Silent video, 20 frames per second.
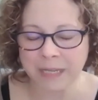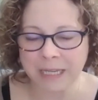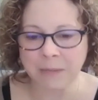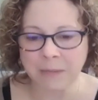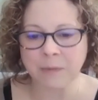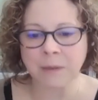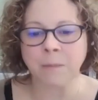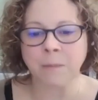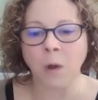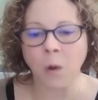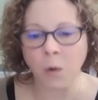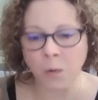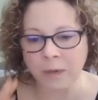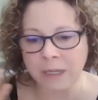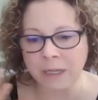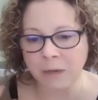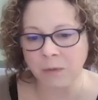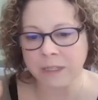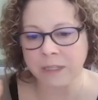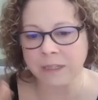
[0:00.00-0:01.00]
keep them
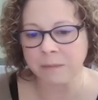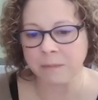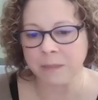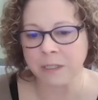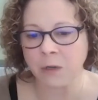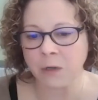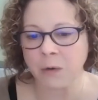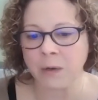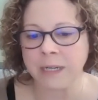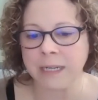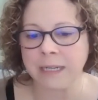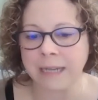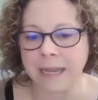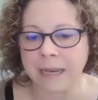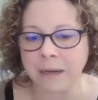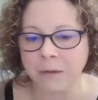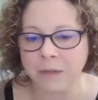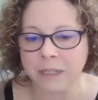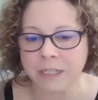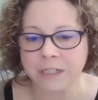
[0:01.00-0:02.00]
only with the majority
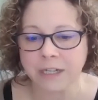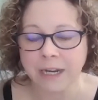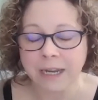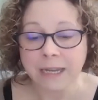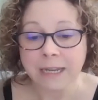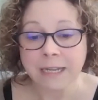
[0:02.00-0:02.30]
language.